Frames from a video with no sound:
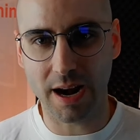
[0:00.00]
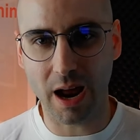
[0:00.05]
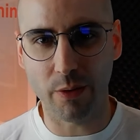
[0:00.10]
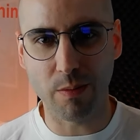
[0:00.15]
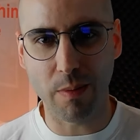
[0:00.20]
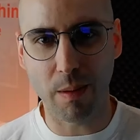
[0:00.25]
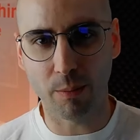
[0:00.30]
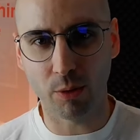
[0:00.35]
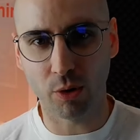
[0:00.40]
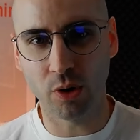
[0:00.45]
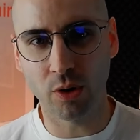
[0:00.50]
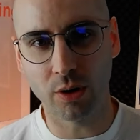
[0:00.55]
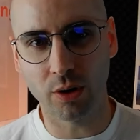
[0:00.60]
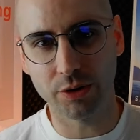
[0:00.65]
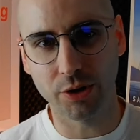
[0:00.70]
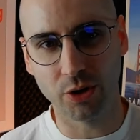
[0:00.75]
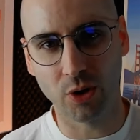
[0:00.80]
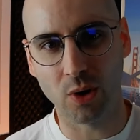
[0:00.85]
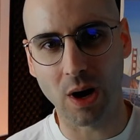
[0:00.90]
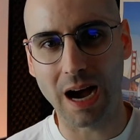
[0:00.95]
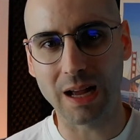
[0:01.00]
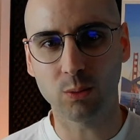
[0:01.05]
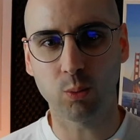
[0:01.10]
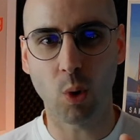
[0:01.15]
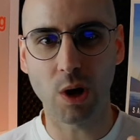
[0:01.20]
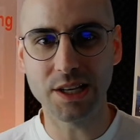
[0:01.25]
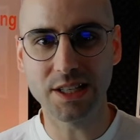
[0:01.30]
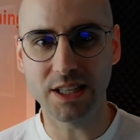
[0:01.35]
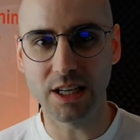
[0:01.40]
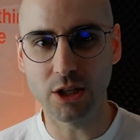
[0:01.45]
I remember, at
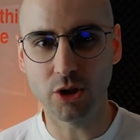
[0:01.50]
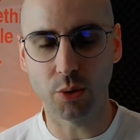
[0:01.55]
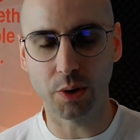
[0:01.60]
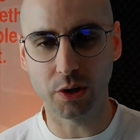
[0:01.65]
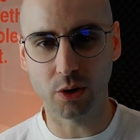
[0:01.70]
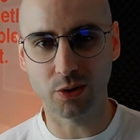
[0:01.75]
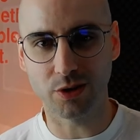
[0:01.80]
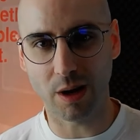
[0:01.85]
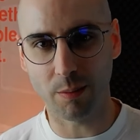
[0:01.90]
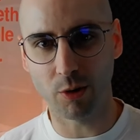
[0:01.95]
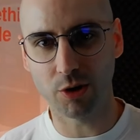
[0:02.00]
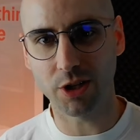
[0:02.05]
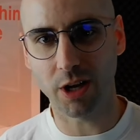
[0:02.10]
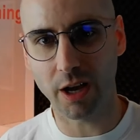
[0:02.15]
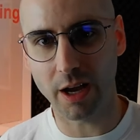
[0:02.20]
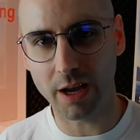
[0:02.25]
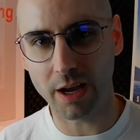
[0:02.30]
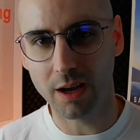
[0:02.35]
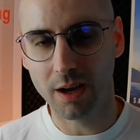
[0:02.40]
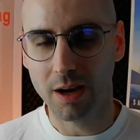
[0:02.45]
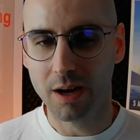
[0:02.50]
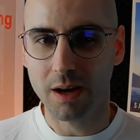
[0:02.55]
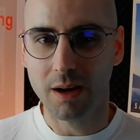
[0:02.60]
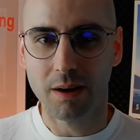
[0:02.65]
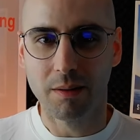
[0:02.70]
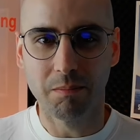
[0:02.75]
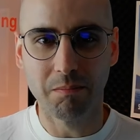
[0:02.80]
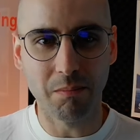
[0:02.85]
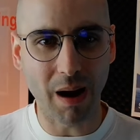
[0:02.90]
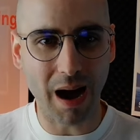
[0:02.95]
YC during your demo day,
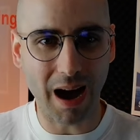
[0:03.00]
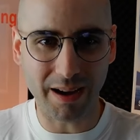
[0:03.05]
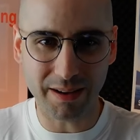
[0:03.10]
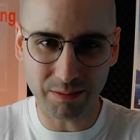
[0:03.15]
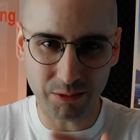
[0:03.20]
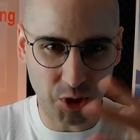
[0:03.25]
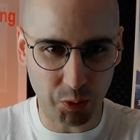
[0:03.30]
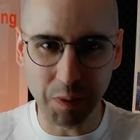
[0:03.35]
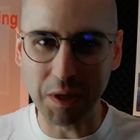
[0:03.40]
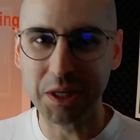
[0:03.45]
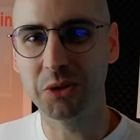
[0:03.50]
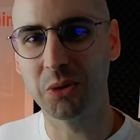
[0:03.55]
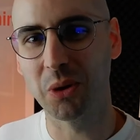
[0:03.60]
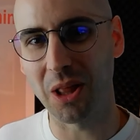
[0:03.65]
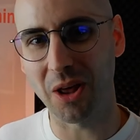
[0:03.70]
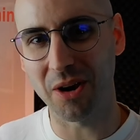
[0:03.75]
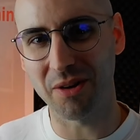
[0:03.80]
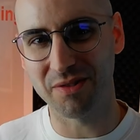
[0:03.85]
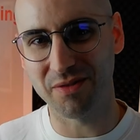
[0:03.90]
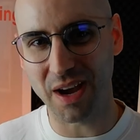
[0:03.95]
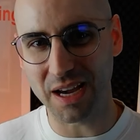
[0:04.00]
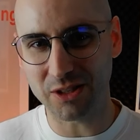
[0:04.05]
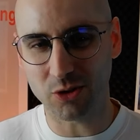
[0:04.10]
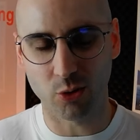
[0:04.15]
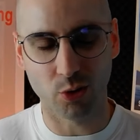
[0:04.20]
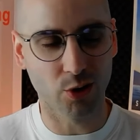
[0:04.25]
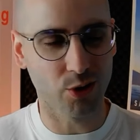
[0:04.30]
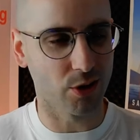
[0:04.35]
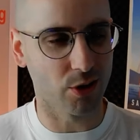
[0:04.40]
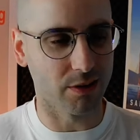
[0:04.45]
I speak to a lot of
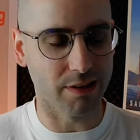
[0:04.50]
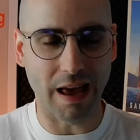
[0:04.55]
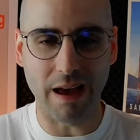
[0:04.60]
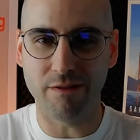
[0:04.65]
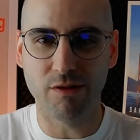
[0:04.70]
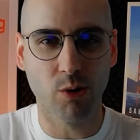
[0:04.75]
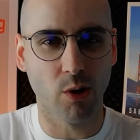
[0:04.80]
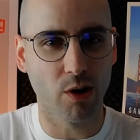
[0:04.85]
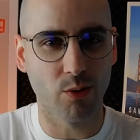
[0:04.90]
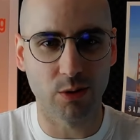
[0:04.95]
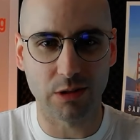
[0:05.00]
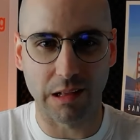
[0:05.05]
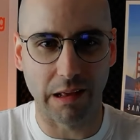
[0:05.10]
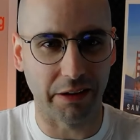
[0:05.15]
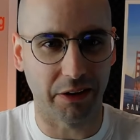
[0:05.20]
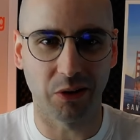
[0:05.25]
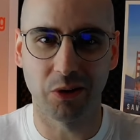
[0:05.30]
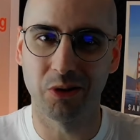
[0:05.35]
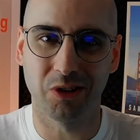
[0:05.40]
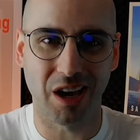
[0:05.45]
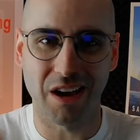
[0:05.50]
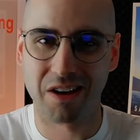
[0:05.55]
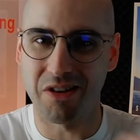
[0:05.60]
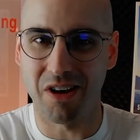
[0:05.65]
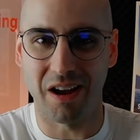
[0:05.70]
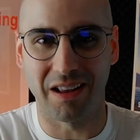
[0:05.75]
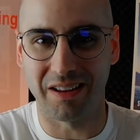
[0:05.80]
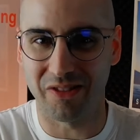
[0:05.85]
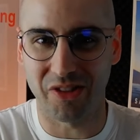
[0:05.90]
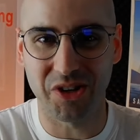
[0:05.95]
investors and everyone was like, okay,
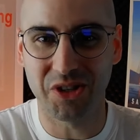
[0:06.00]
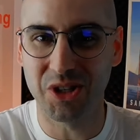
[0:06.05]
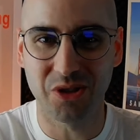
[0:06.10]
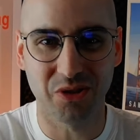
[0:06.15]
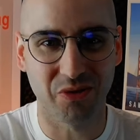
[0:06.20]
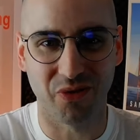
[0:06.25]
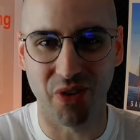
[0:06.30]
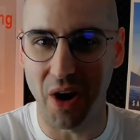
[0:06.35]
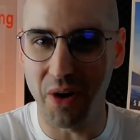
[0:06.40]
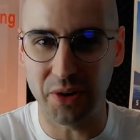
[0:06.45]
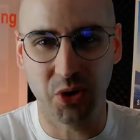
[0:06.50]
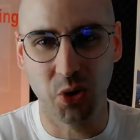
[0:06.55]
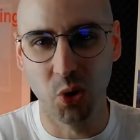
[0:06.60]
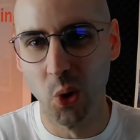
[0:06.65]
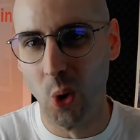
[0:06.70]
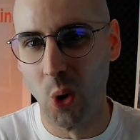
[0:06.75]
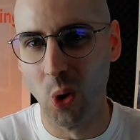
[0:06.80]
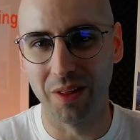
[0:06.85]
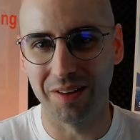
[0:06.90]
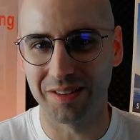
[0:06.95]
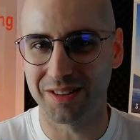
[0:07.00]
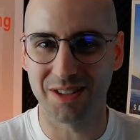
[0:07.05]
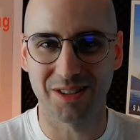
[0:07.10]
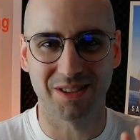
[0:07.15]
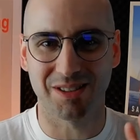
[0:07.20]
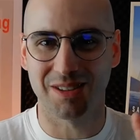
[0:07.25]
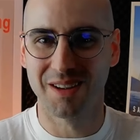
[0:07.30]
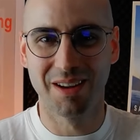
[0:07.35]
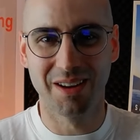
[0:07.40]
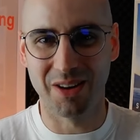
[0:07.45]
yeah, this is very cool. This
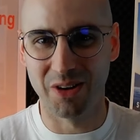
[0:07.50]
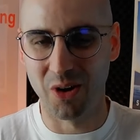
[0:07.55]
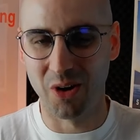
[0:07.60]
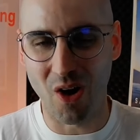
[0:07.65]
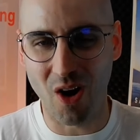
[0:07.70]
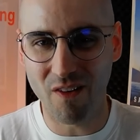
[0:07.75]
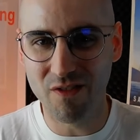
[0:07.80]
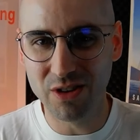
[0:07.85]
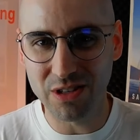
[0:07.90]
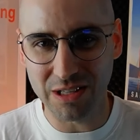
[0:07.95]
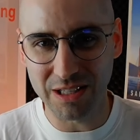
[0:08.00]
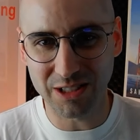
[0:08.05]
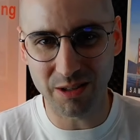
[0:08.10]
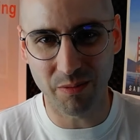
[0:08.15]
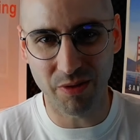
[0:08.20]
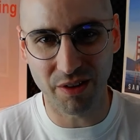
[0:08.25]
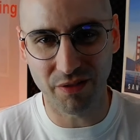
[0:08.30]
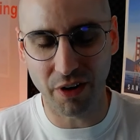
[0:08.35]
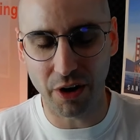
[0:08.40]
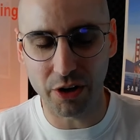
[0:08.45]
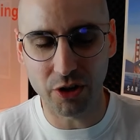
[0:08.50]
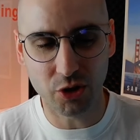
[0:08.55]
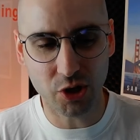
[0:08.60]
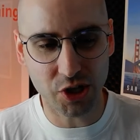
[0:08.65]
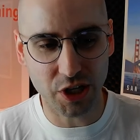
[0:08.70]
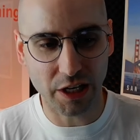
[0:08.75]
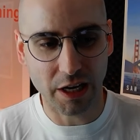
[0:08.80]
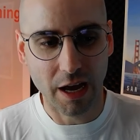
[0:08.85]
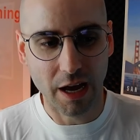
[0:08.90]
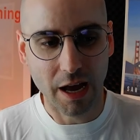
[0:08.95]
is, obviously something very interesting.